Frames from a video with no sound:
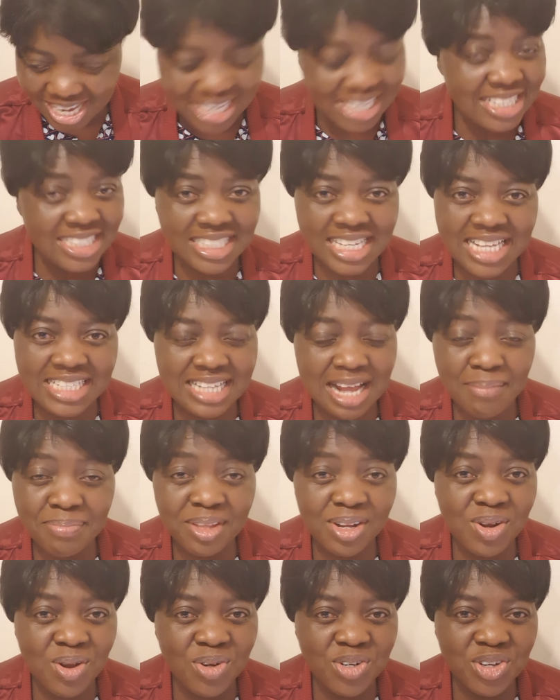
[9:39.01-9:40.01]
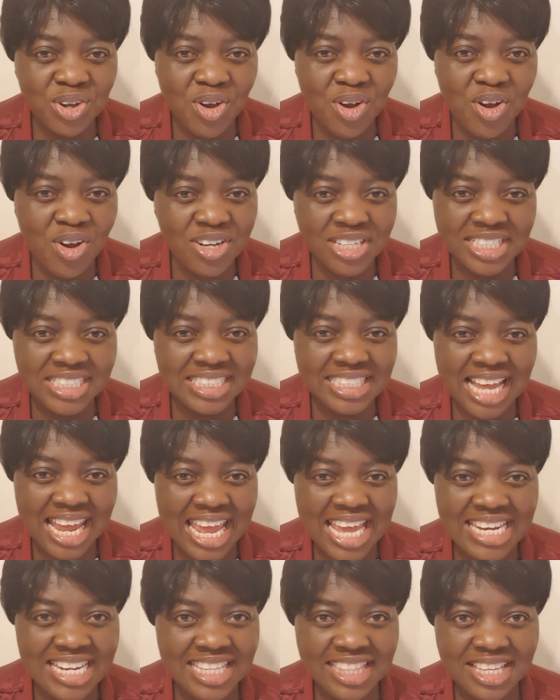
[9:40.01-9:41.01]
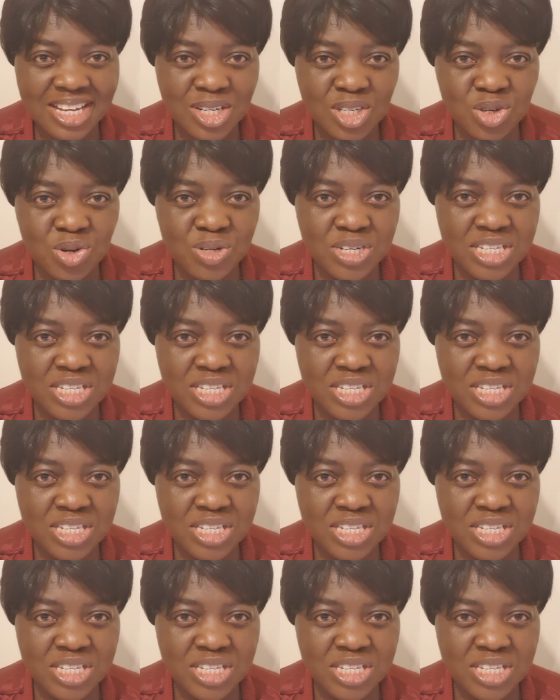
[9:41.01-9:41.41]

He says, I'm the Lord your God. Is there anything too